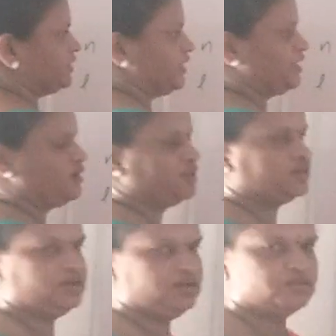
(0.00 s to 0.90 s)
we will write all
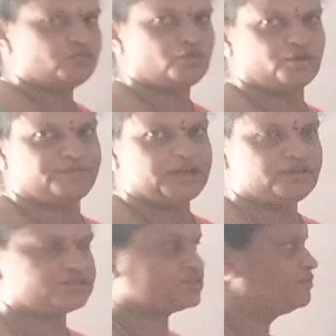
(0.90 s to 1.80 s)
the 4
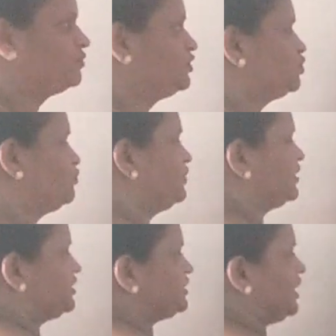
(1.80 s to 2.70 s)
values. So
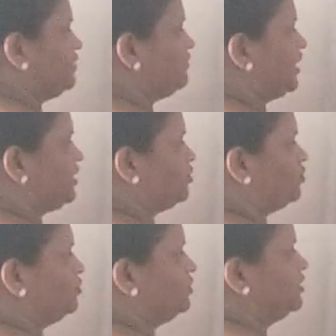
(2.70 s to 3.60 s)
for this n
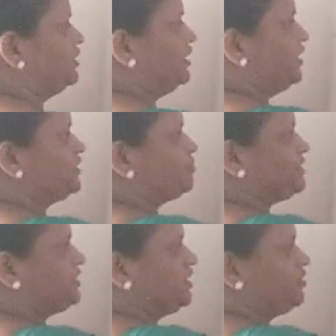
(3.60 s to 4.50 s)
value, it is
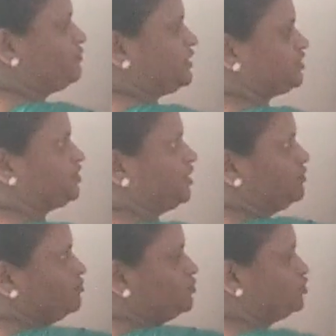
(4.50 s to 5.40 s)
present in first shell.
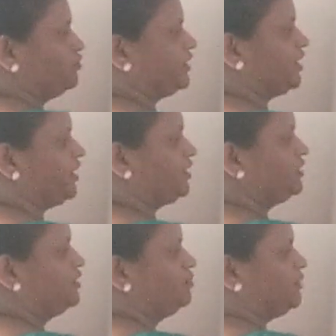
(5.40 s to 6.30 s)
So we will
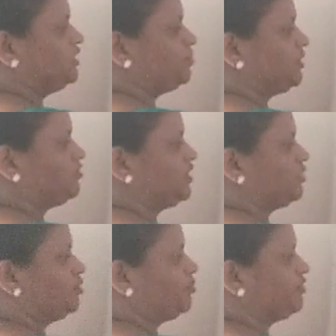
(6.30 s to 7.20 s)
write principal
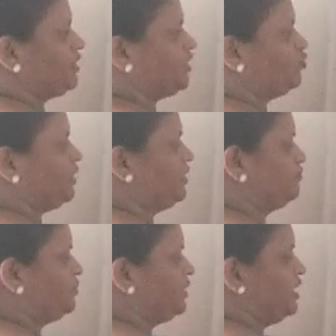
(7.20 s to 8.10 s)
quantum number value 1,
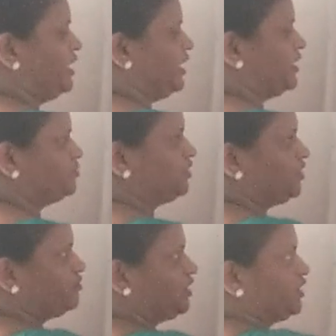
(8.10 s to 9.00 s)

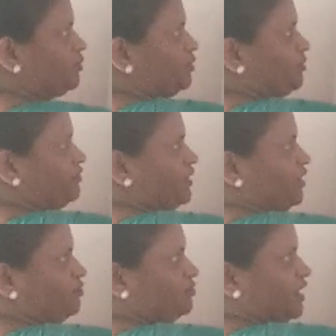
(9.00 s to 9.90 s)
azimuthal quantum number
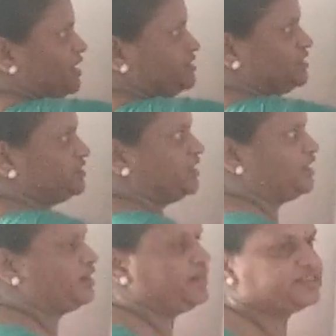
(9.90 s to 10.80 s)
value. As it is
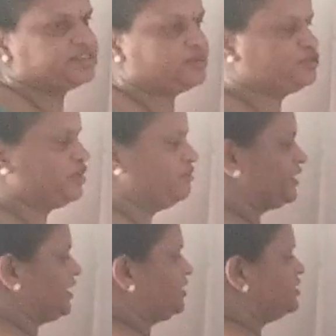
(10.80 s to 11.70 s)
there in S subshell, we
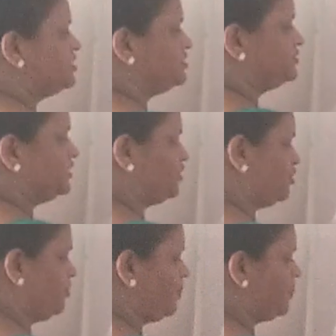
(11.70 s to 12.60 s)
will write 0,